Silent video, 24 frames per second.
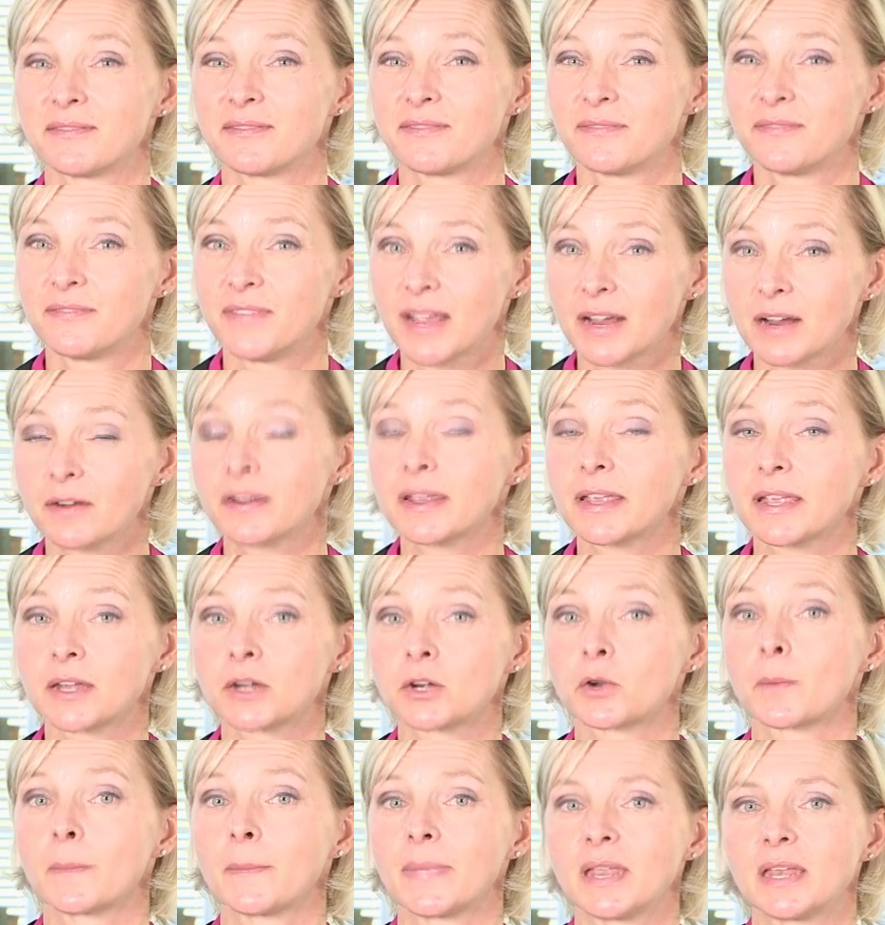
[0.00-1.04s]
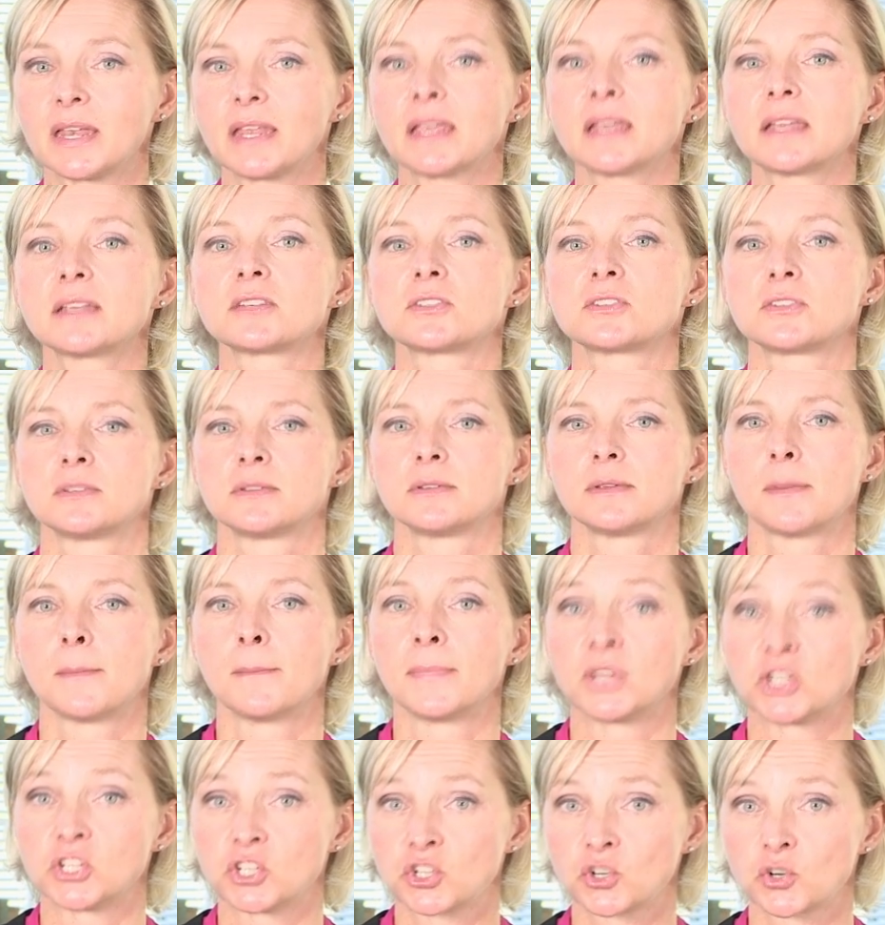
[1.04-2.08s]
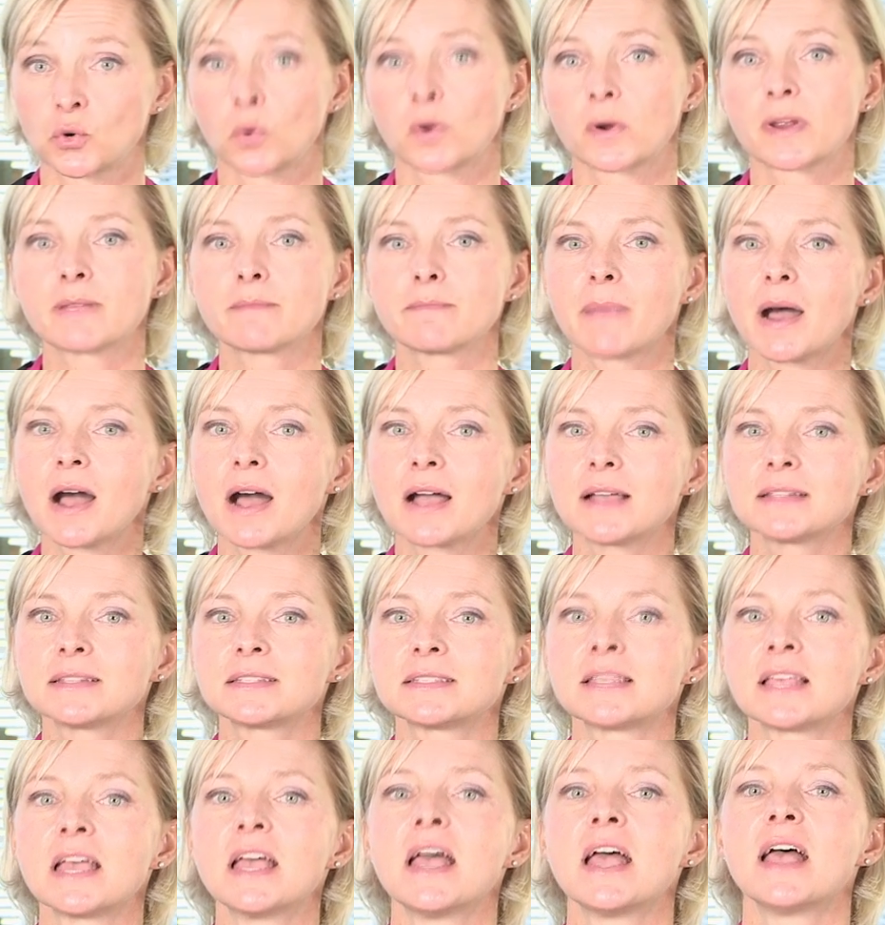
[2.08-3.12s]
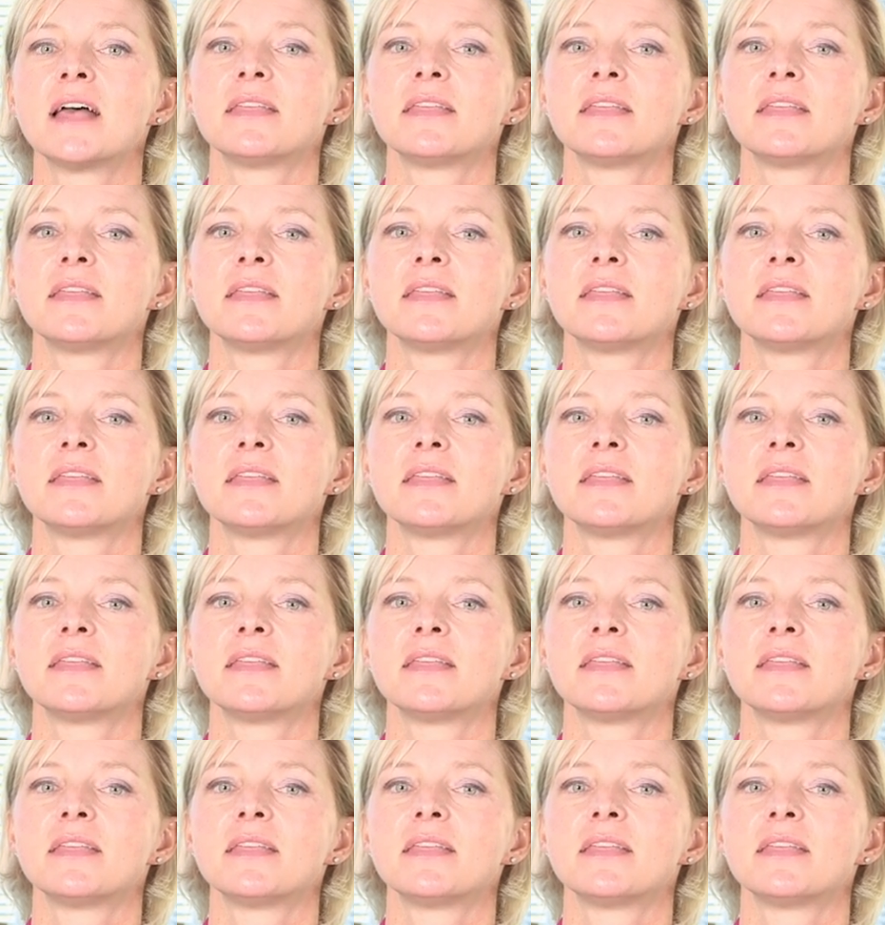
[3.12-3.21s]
very intermediate maturing bonds.